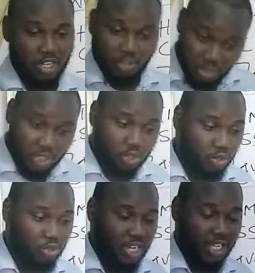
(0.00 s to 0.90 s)
You need to
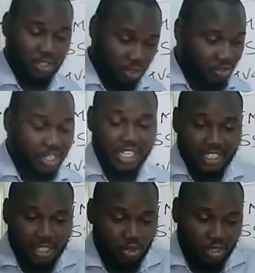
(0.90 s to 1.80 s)
do that. You really
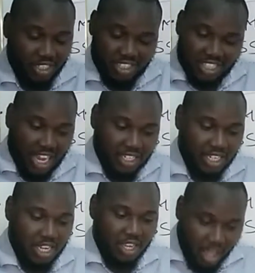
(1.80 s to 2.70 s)
need to
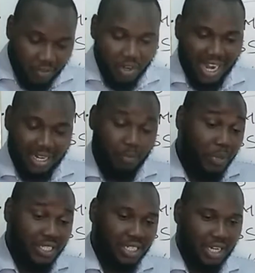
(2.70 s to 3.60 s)
understand, even at the
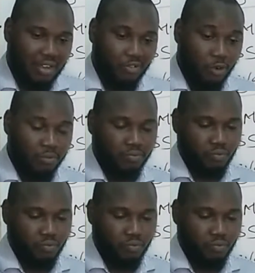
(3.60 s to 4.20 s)
basic level,